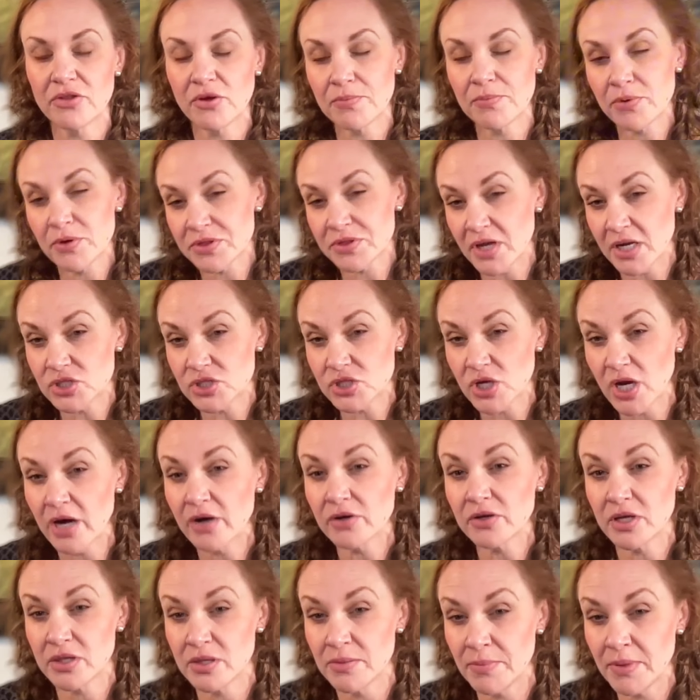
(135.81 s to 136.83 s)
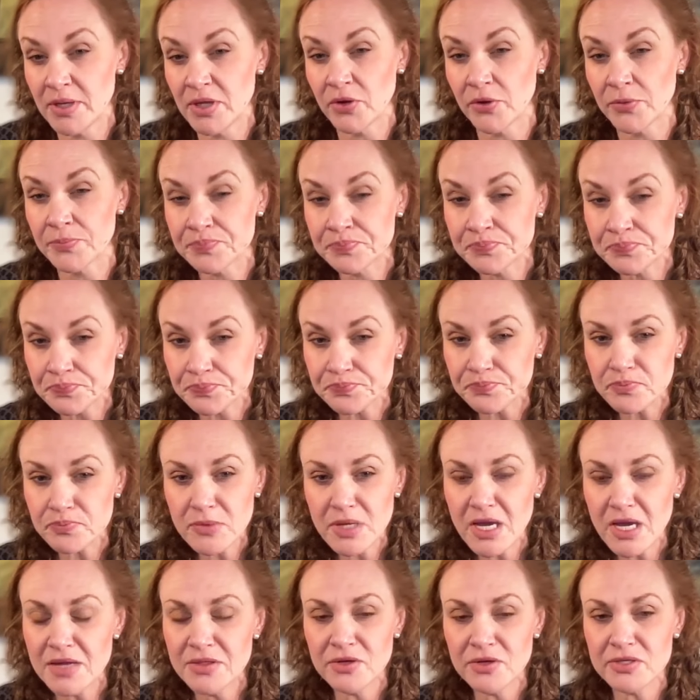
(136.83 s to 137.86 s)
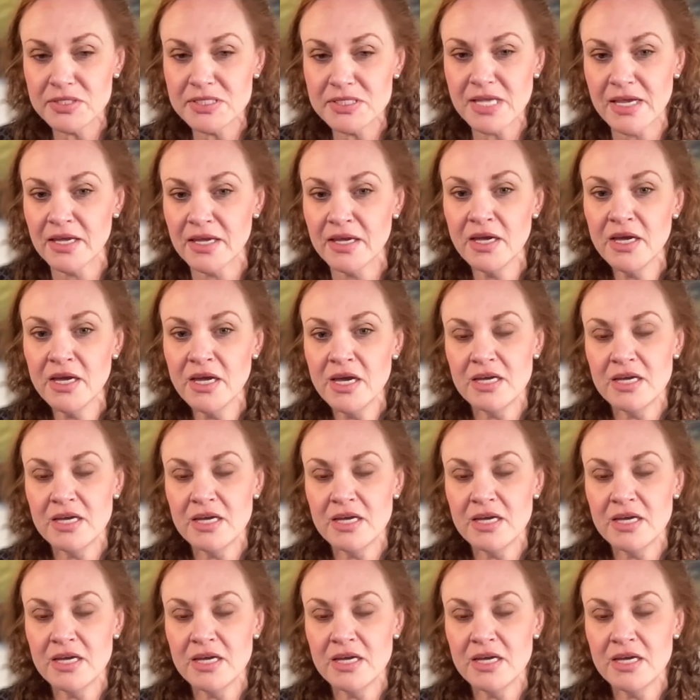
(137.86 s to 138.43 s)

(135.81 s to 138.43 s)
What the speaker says: they'll put that child in the middle and they'll say,